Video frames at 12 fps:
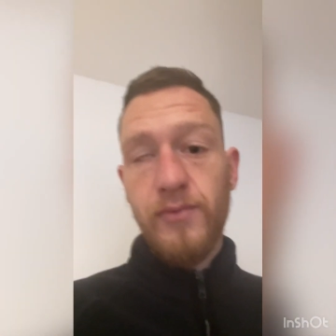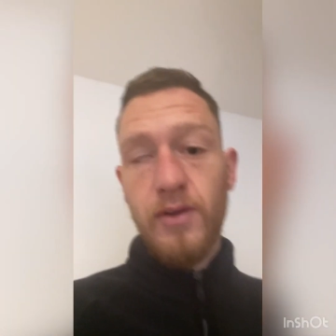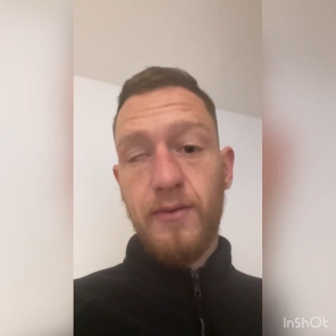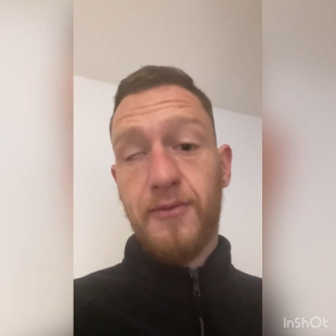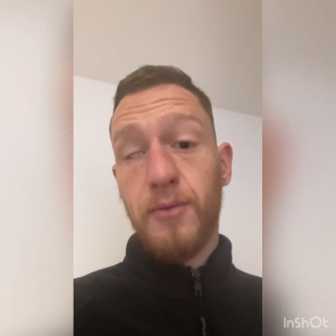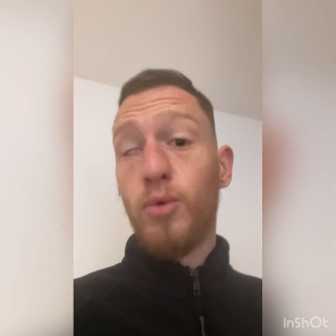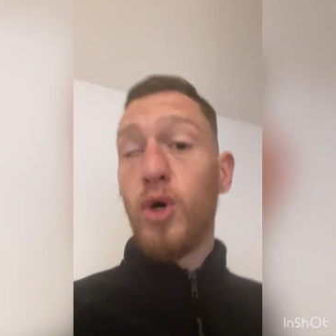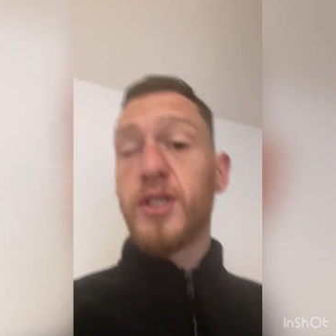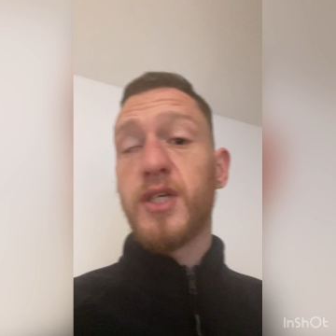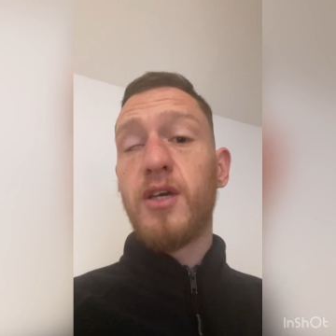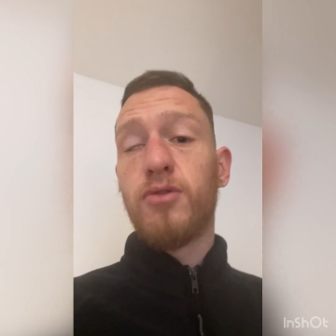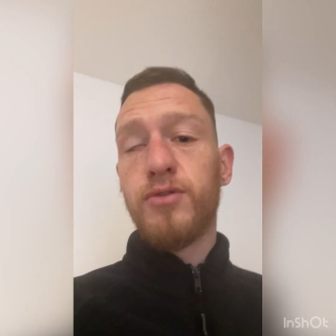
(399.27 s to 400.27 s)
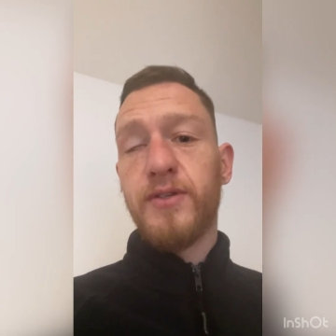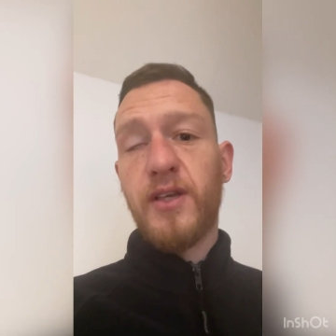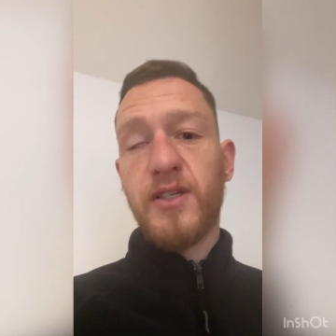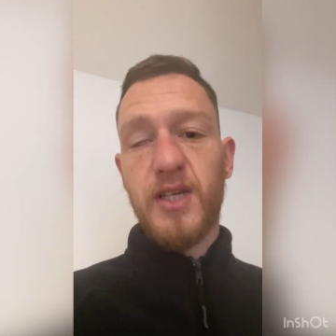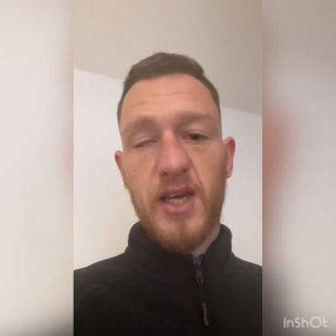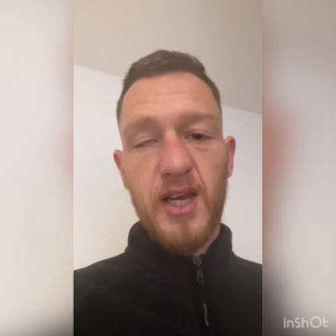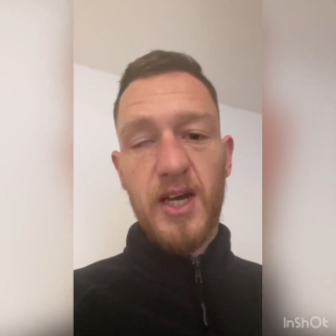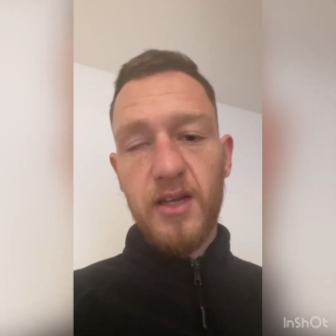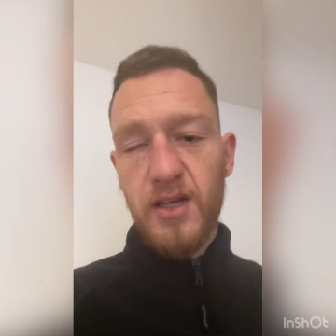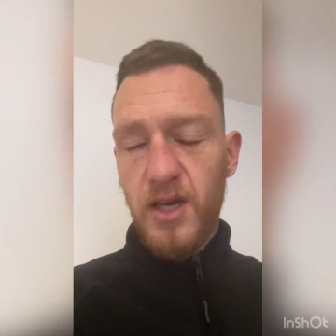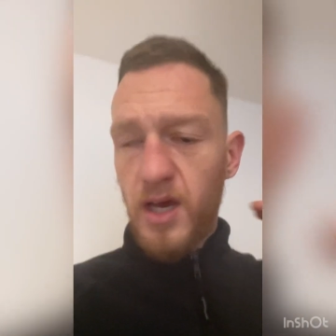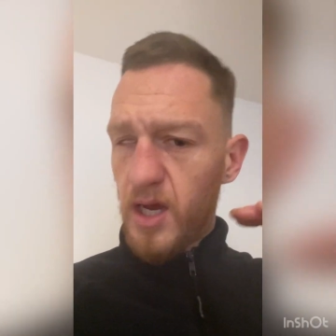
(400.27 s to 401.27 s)
for motorcycles in this area
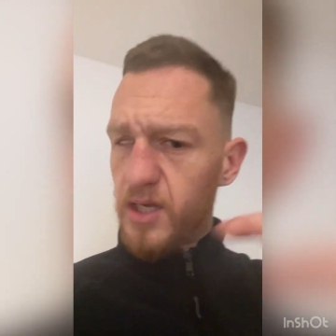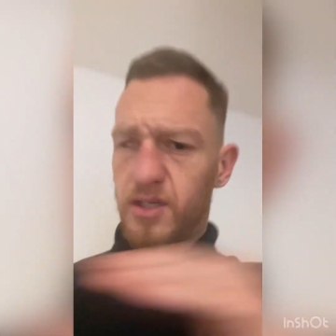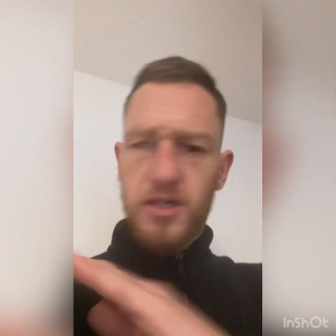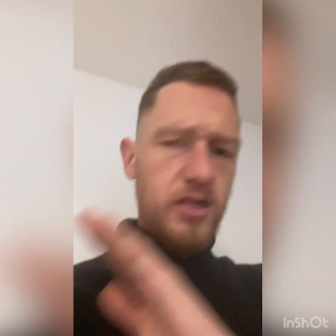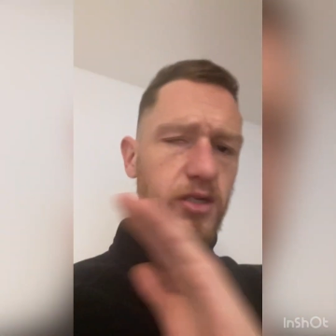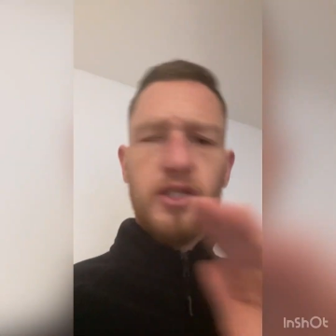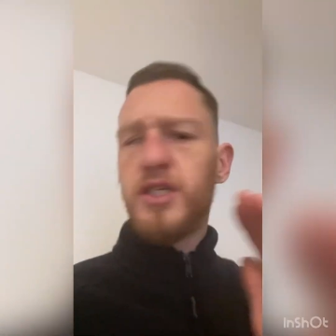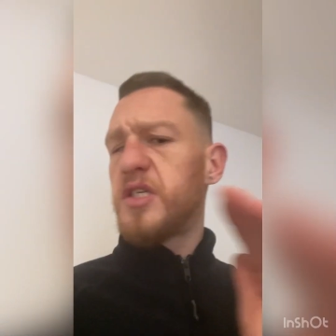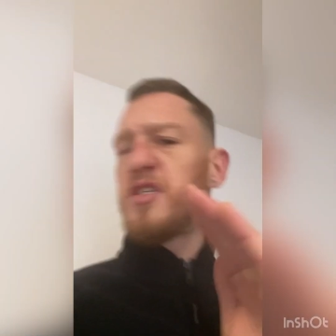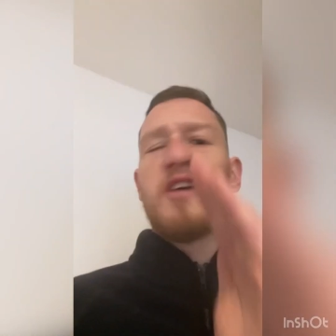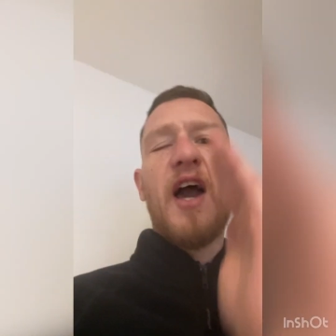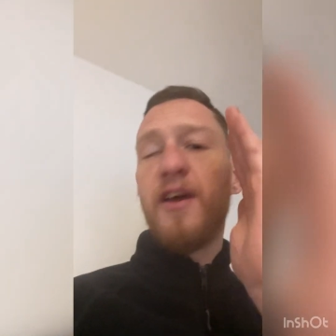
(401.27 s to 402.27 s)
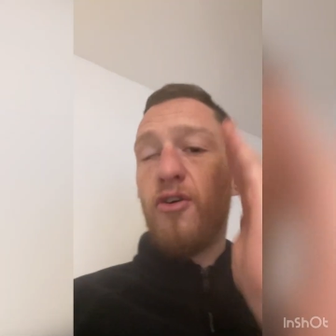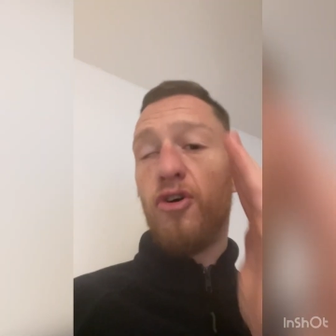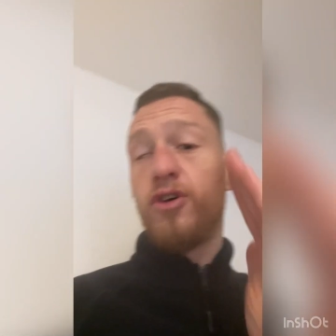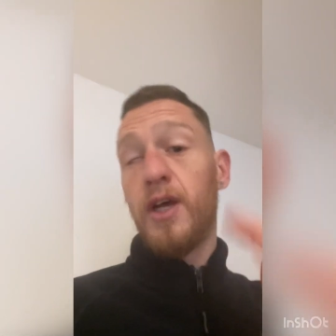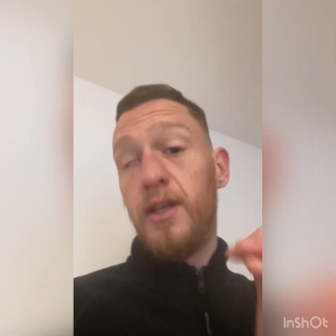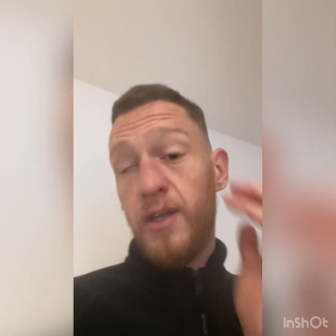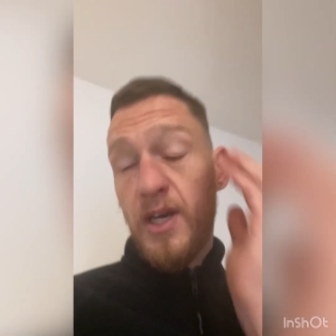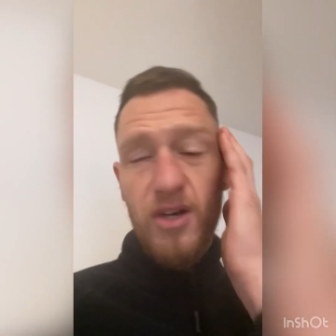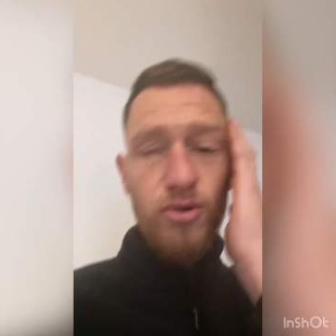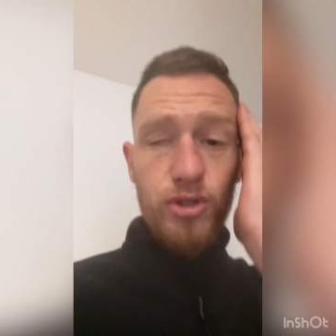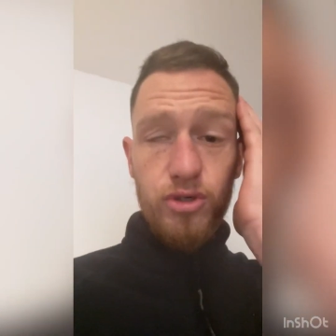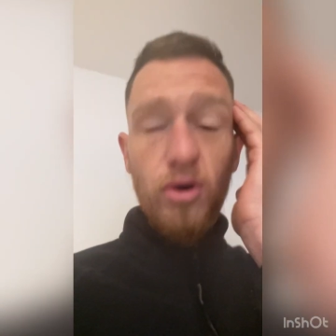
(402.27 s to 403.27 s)
is skyrocketing
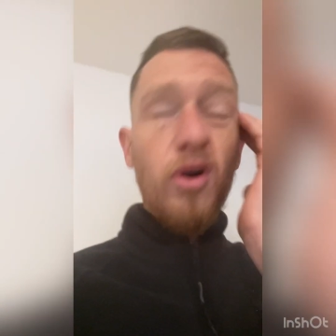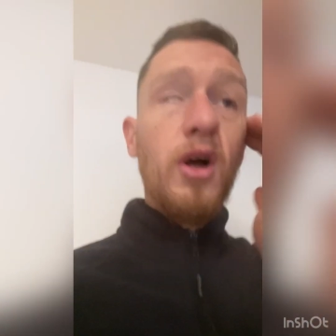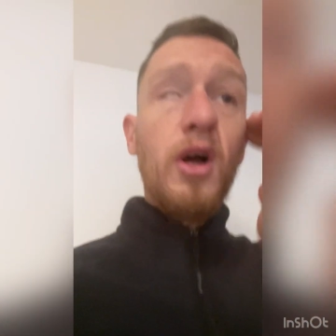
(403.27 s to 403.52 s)
now. So